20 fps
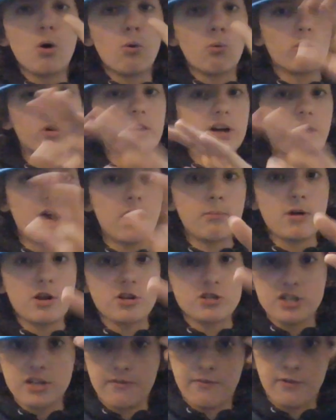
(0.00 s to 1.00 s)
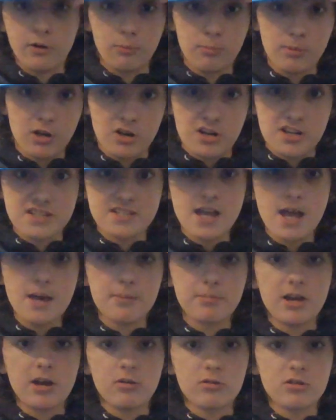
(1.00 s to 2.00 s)
Wonder how much, if he'll be on a
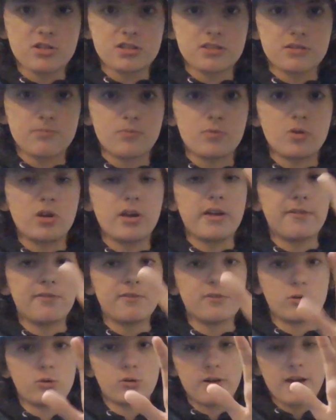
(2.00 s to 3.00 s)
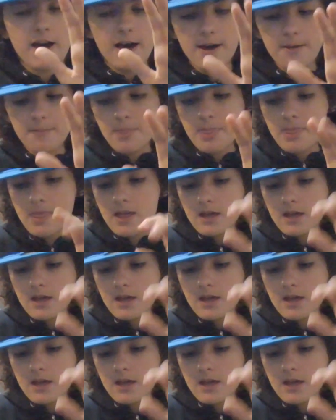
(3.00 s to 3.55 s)
snap counter or not,